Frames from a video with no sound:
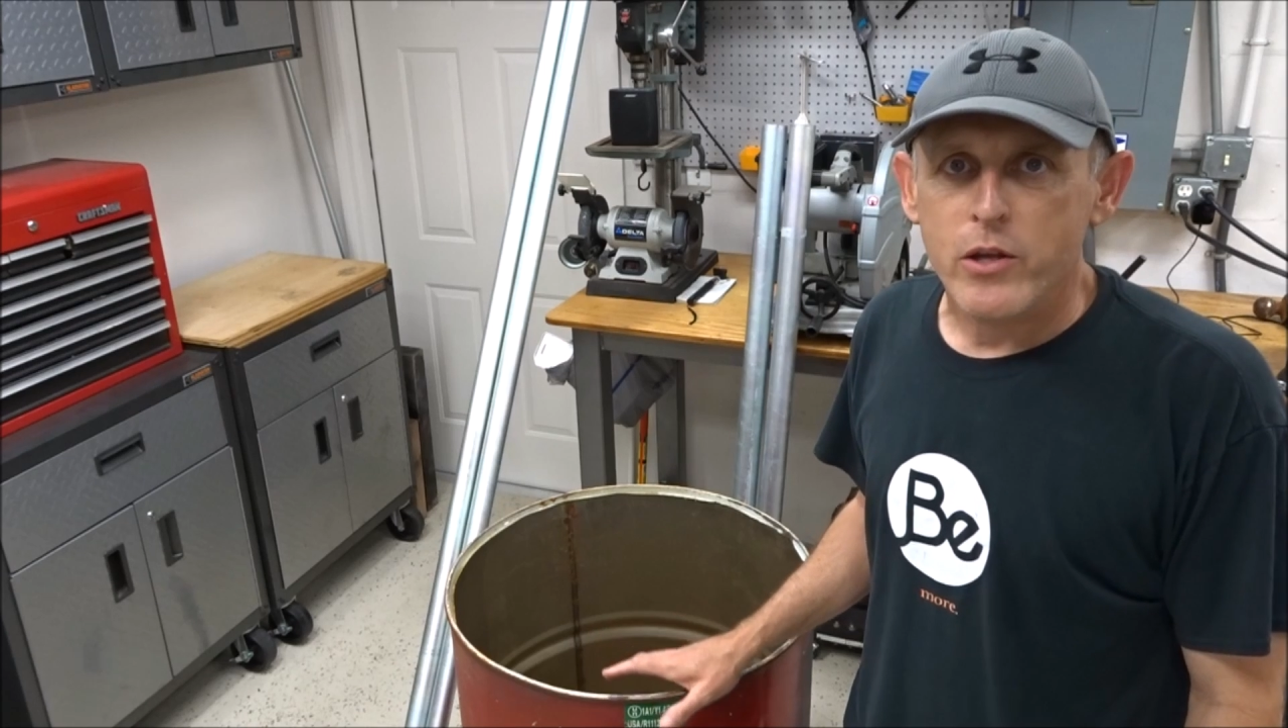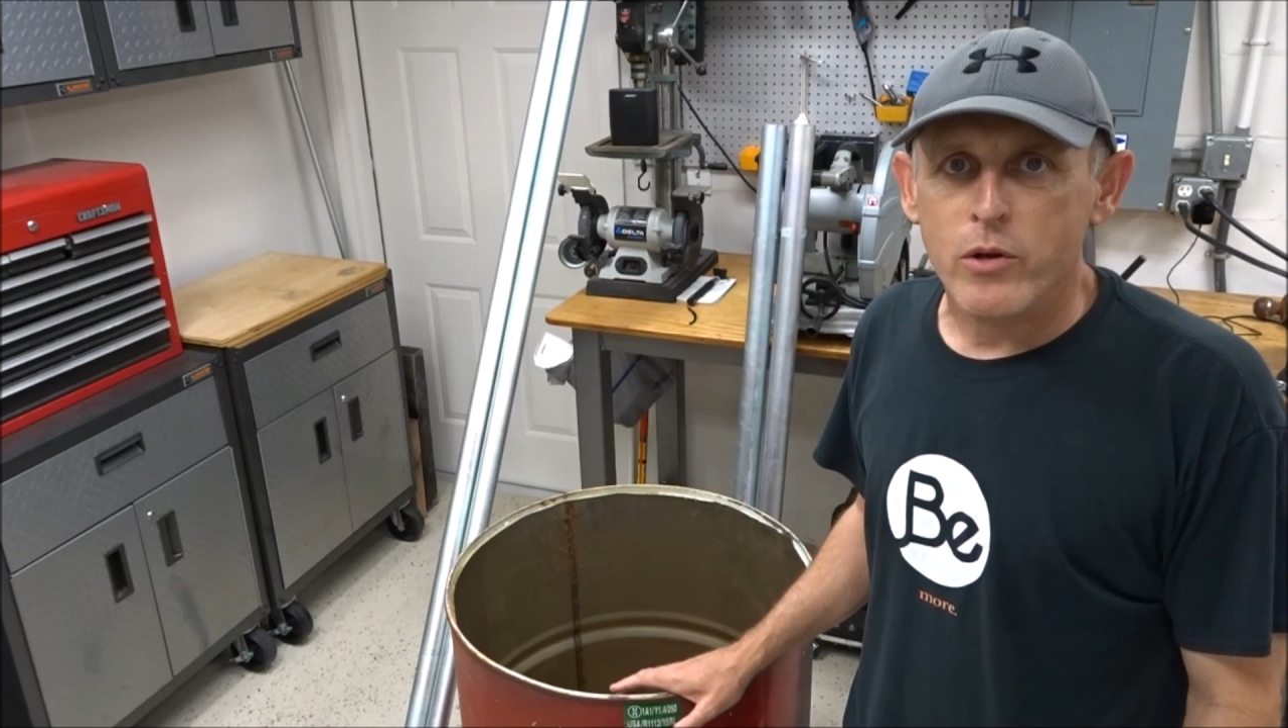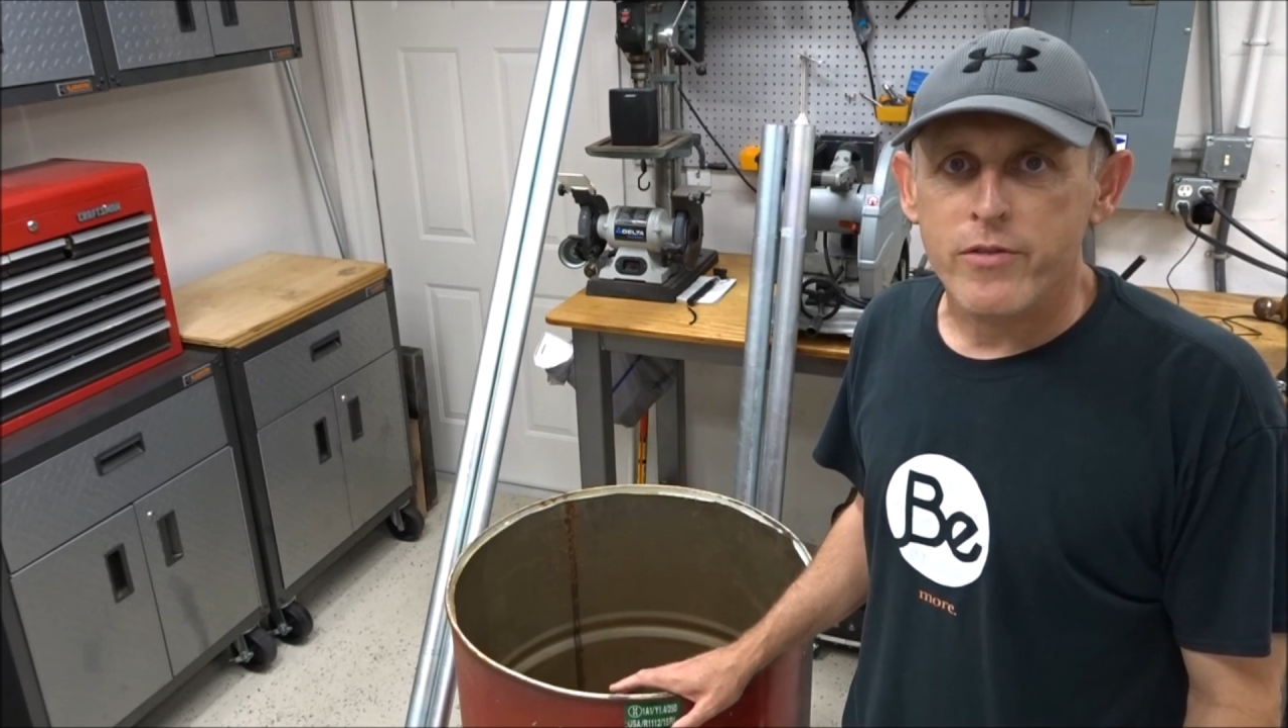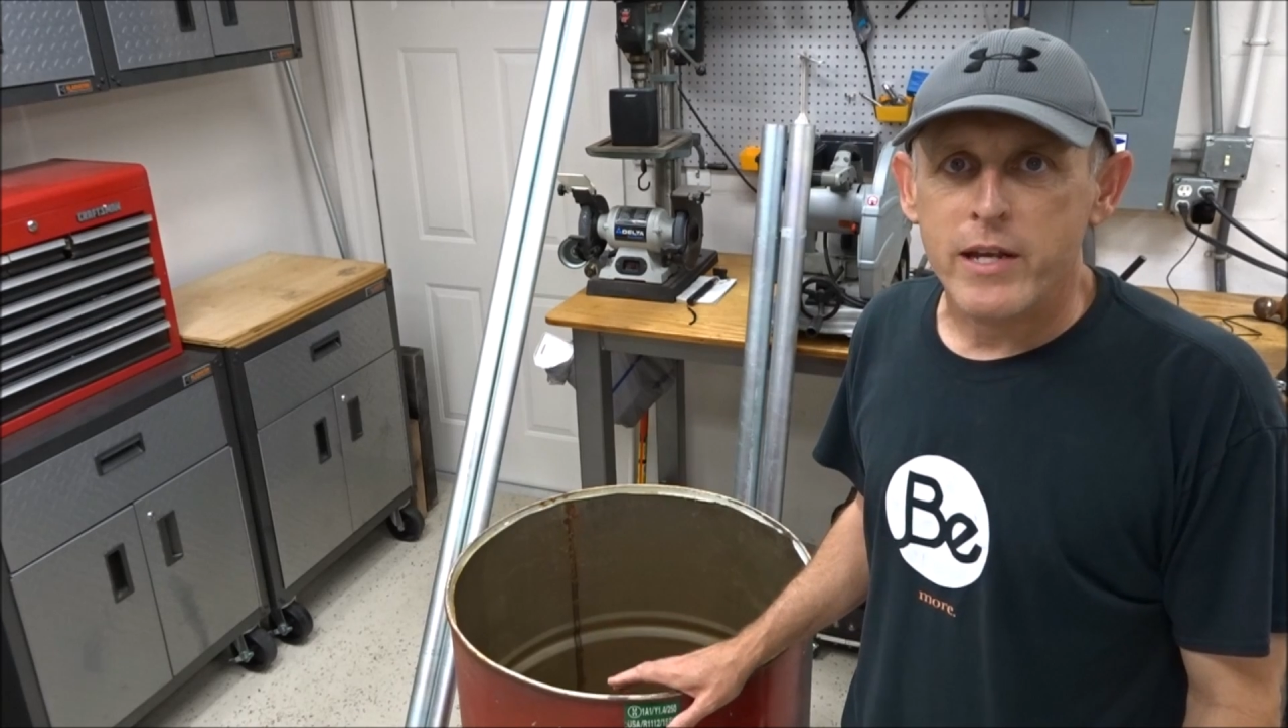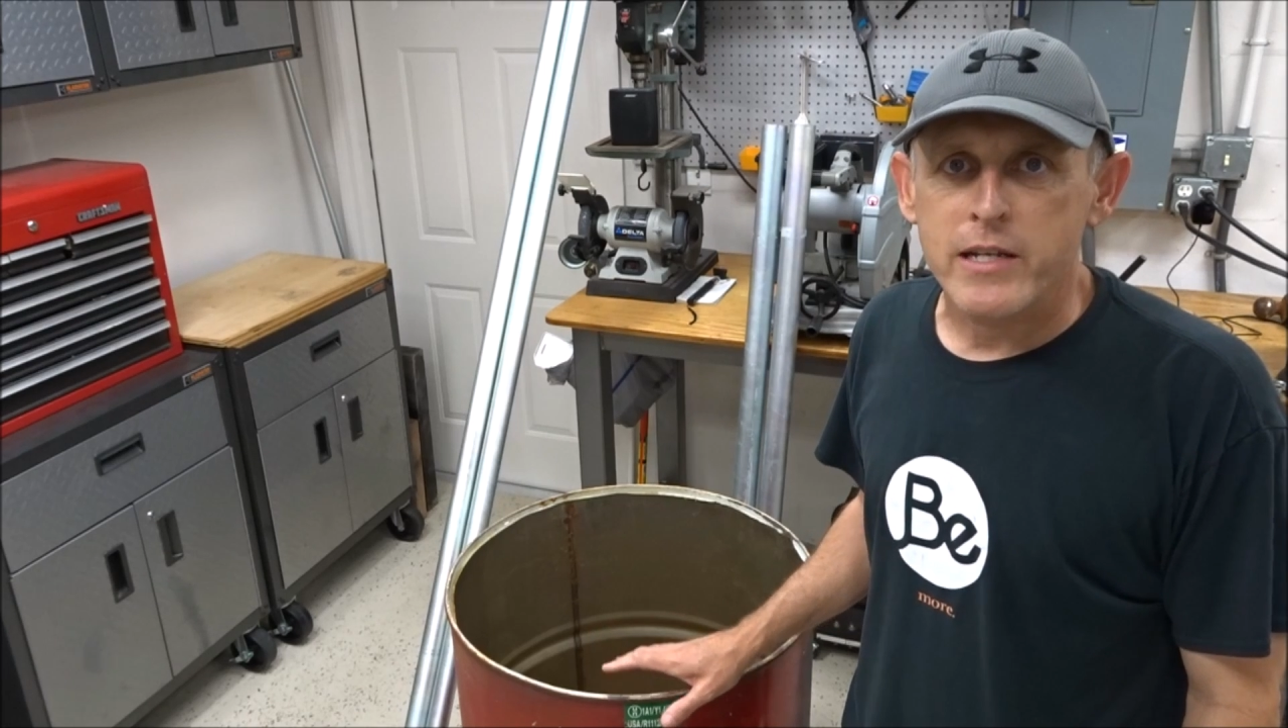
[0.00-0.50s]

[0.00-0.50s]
only thing